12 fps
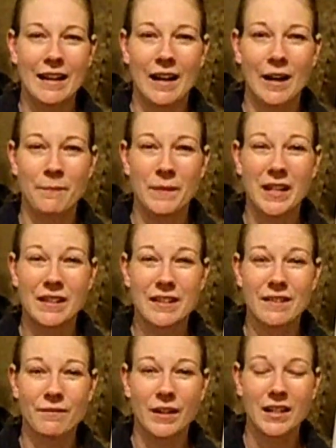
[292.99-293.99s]
it's
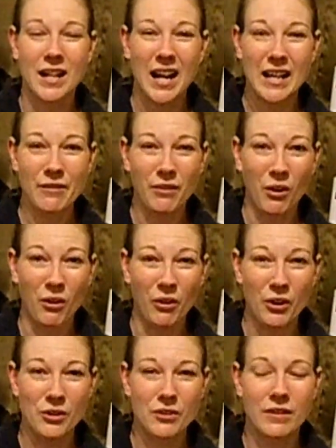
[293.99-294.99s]
kind of
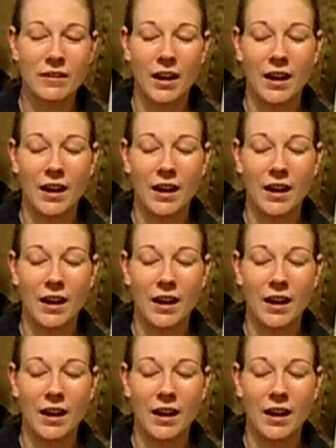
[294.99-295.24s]
hard